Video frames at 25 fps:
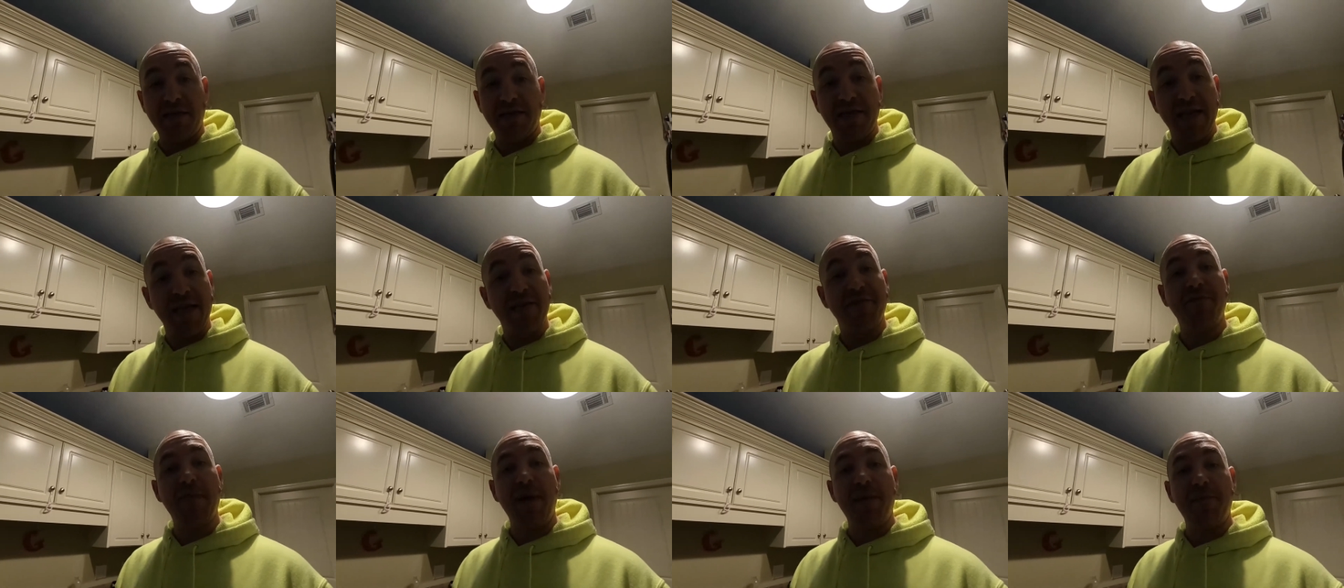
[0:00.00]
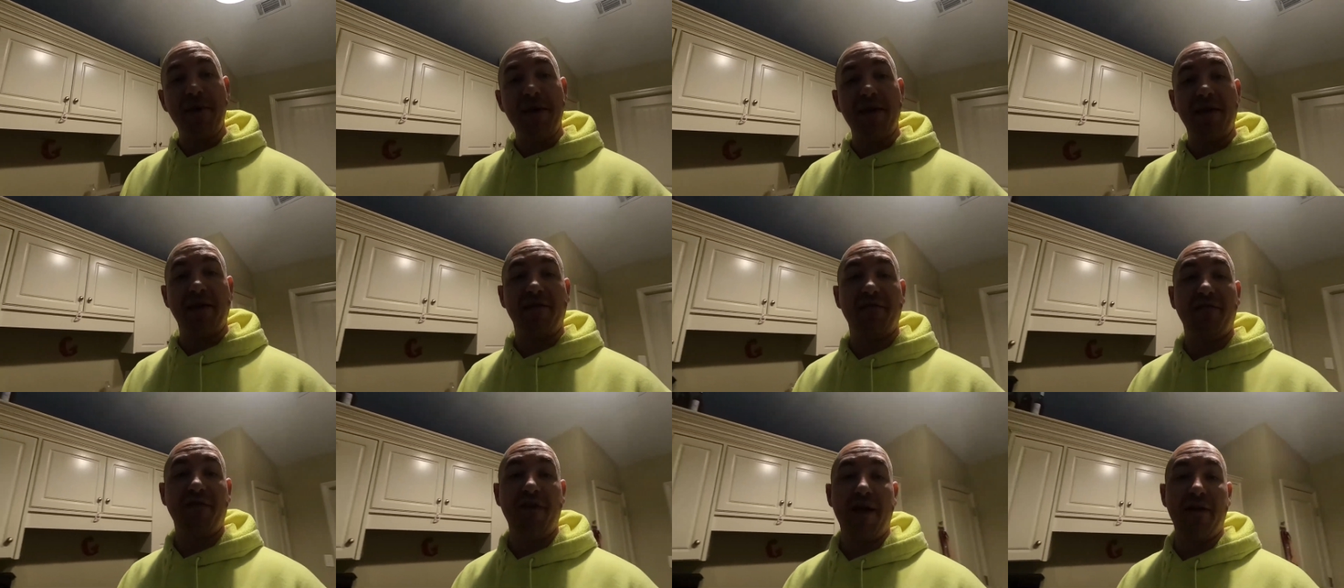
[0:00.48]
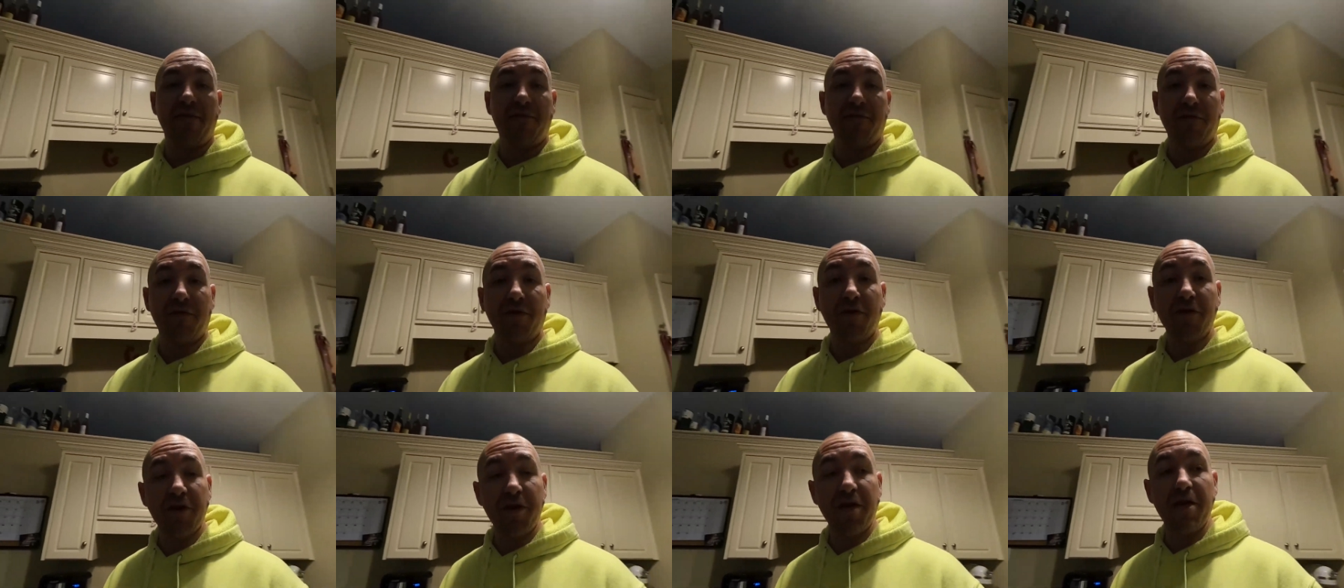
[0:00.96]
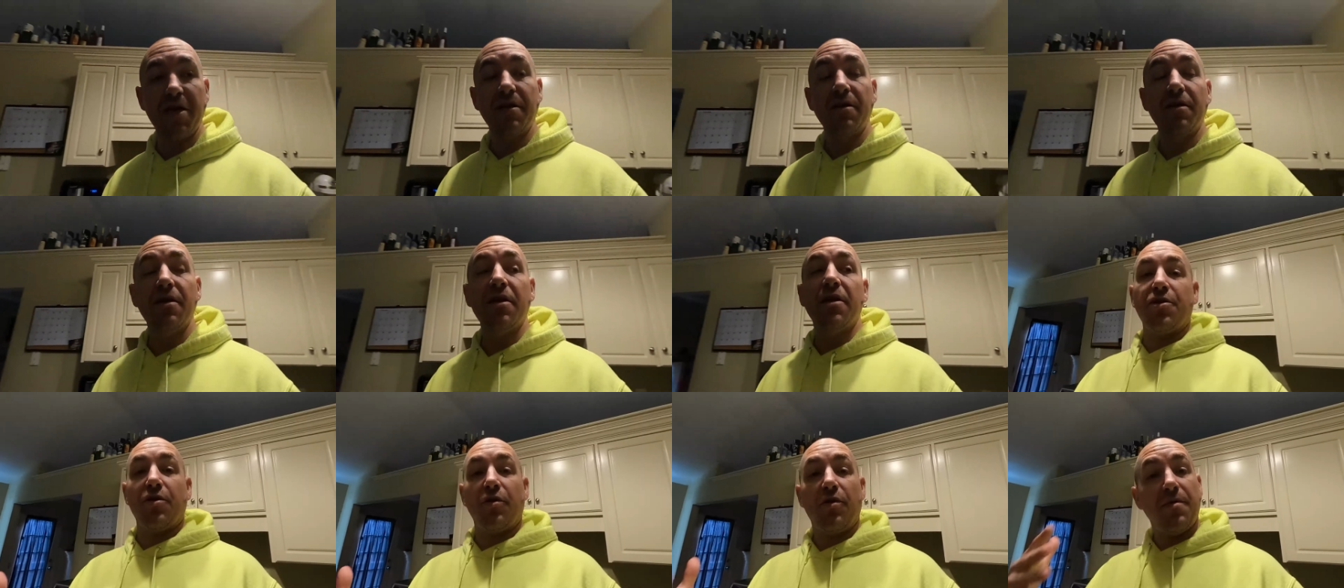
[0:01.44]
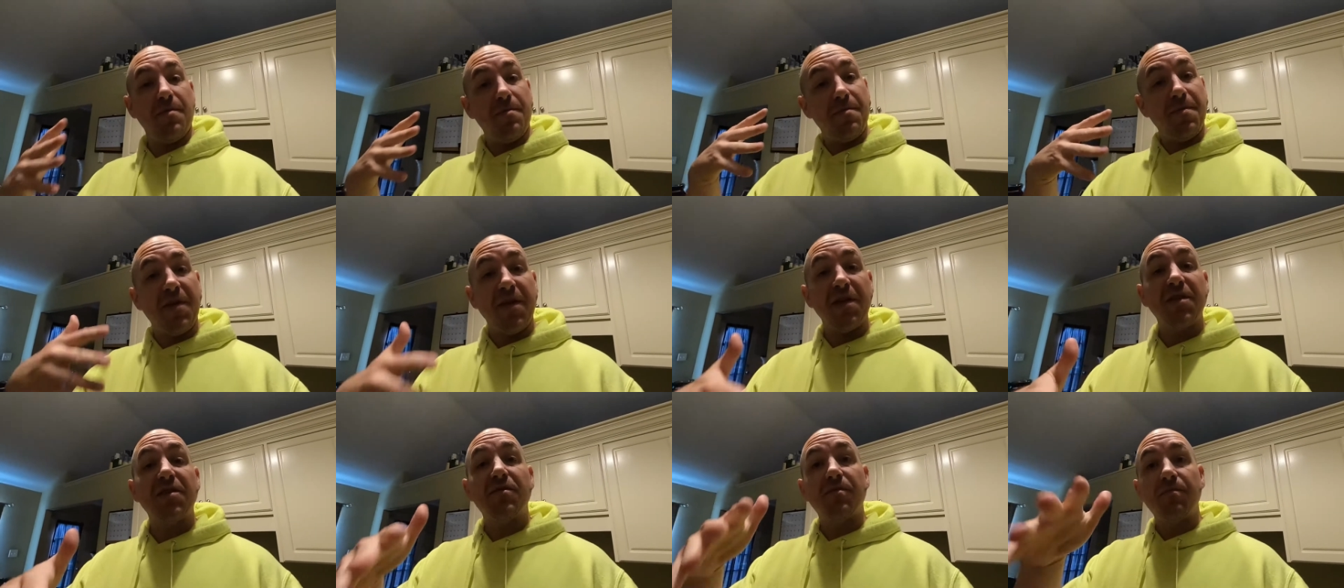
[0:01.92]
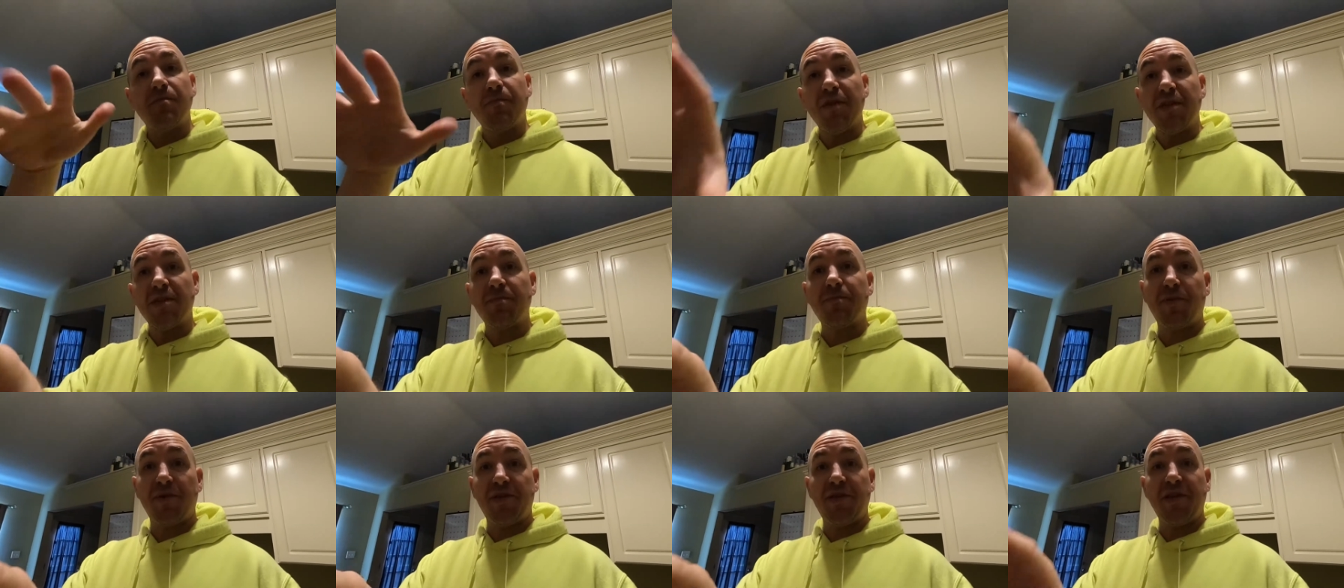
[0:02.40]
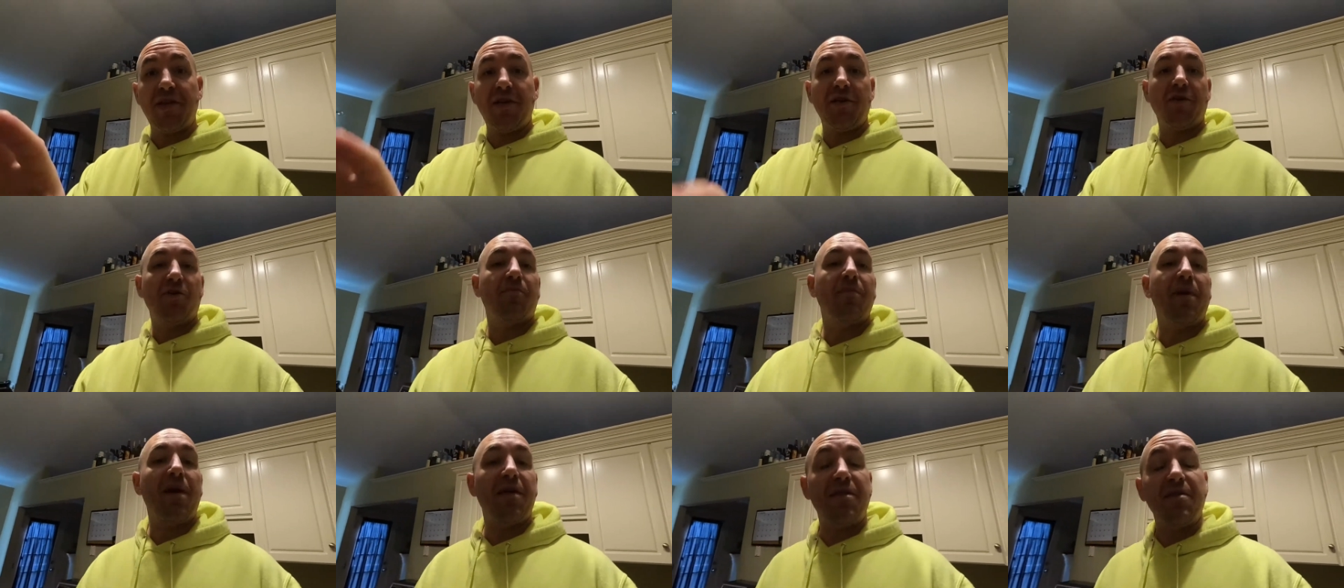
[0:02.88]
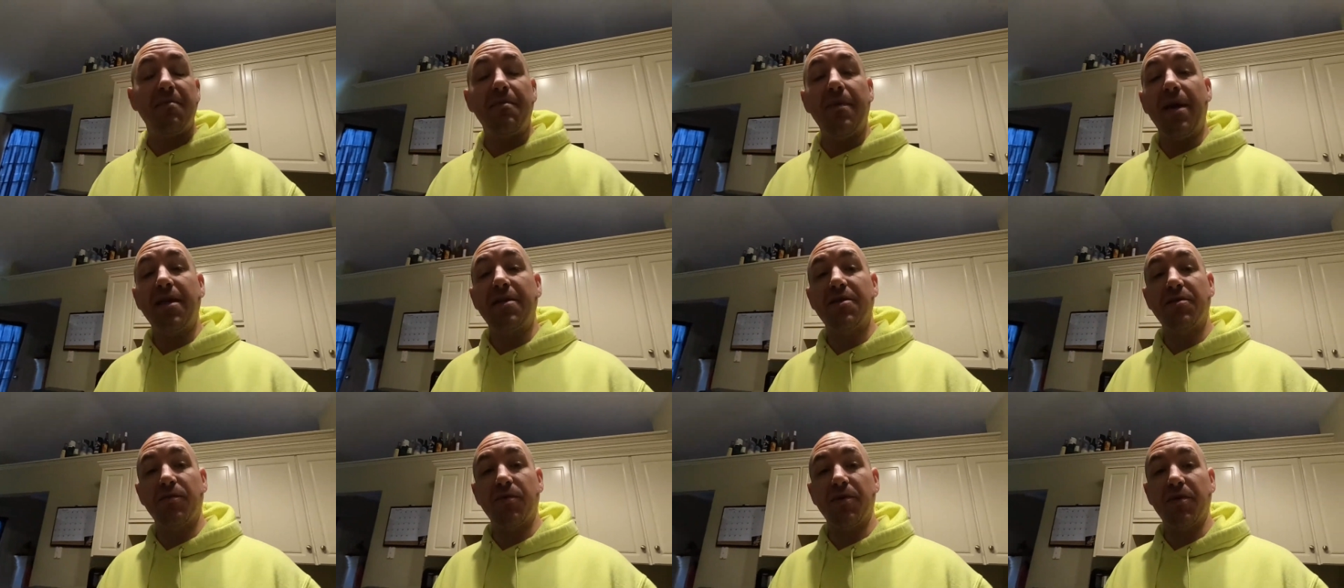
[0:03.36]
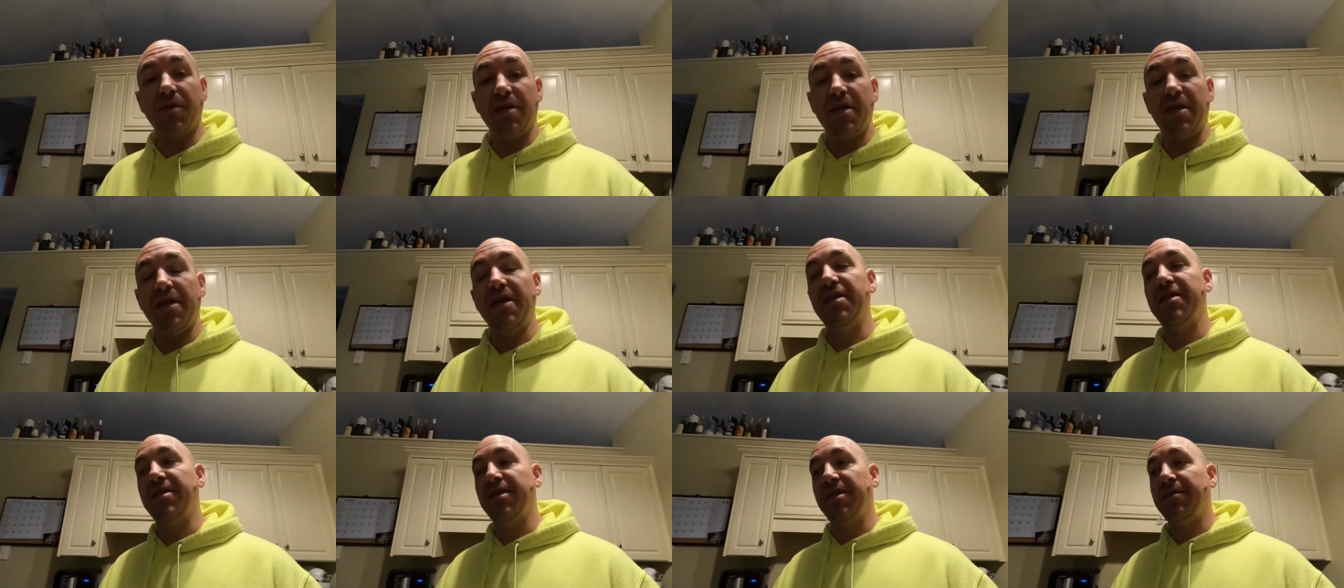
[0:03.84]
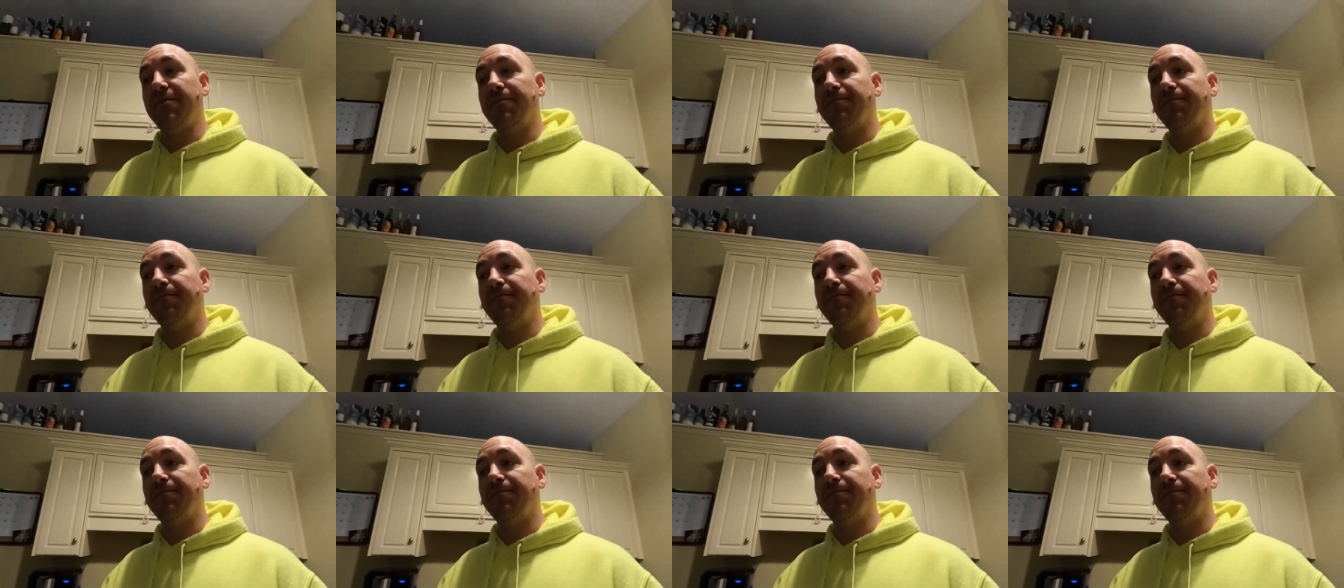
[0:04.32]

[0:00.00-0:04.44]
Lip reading: save my bacon fat for cooking, so this particular method makes it really easy.